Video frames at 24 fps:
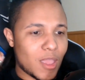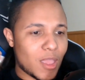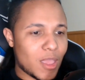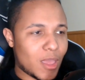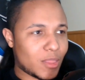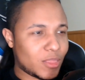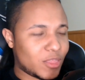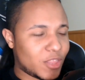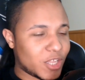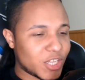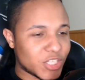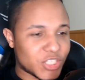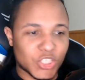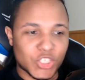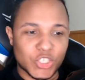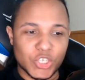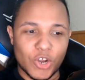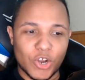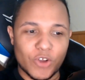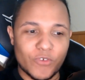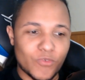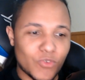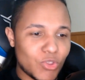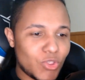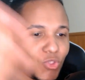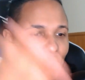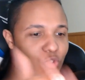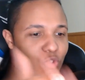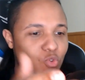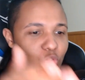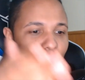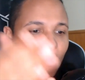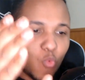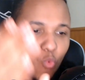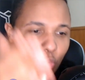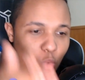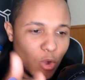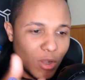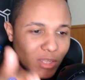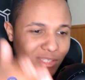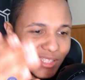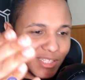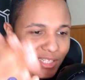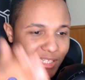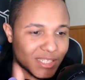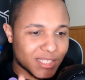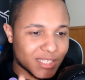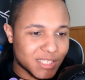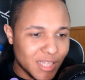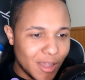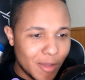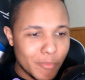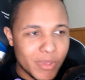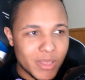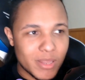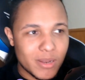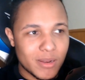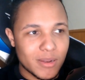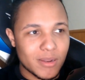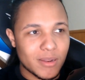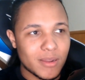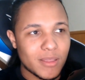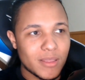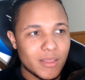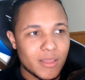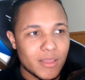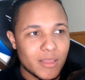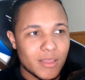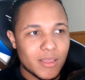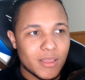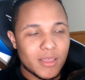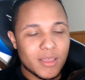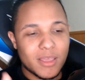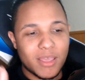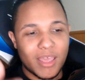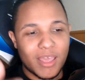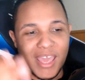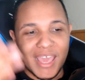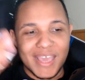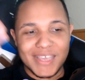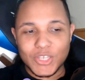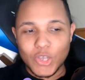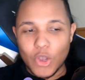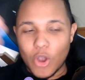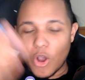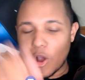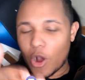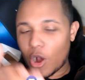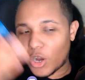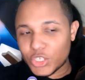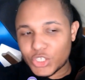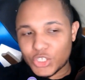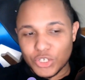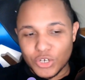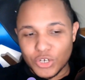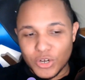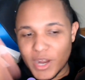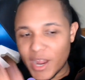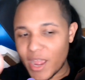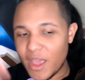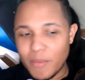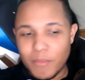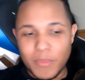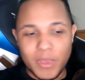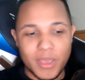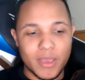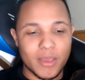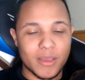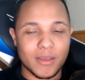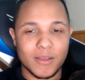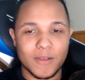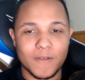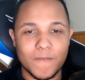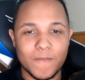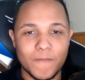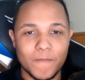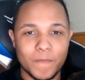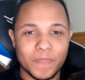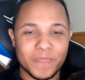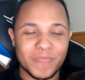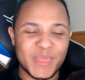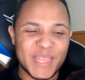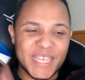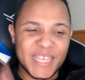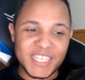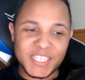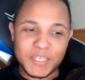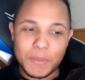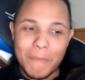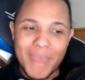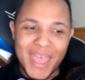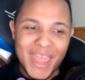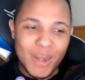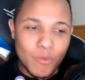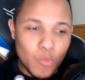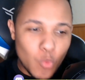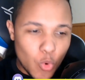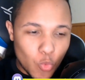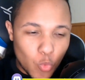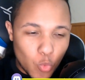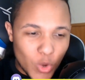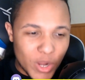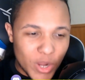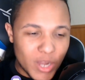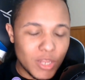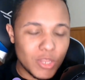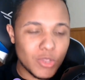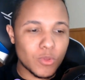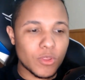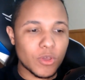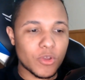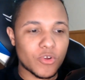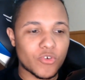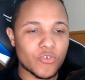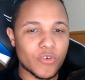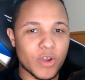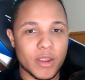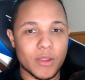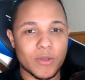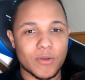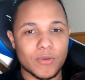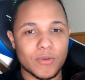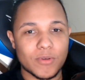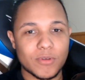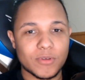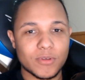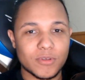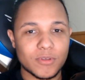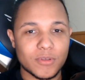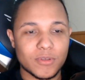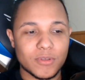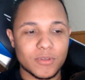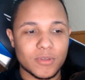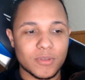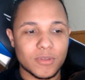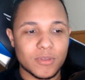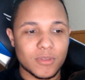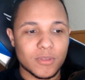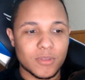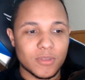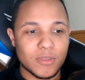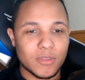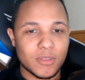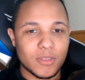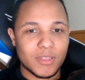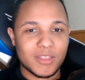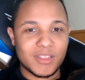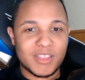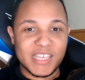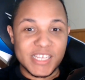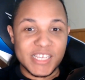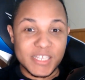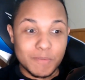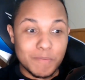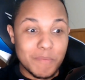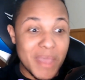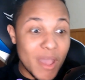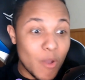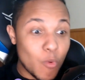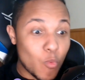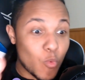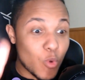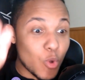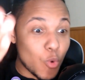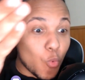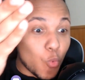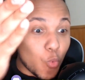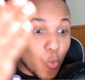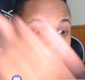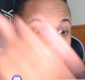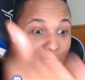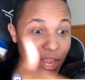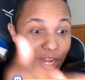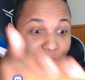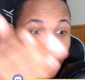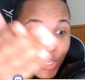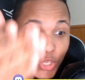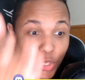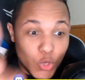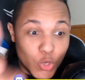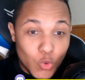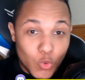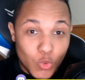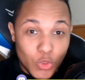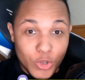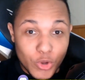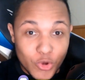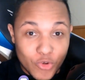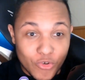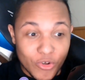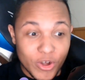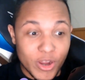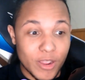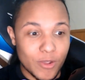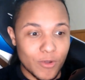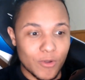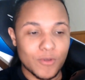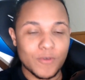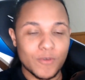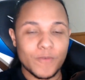the servant you want to summon is Archer Emiya. This man will win you the Grail. This man will win you the Grail.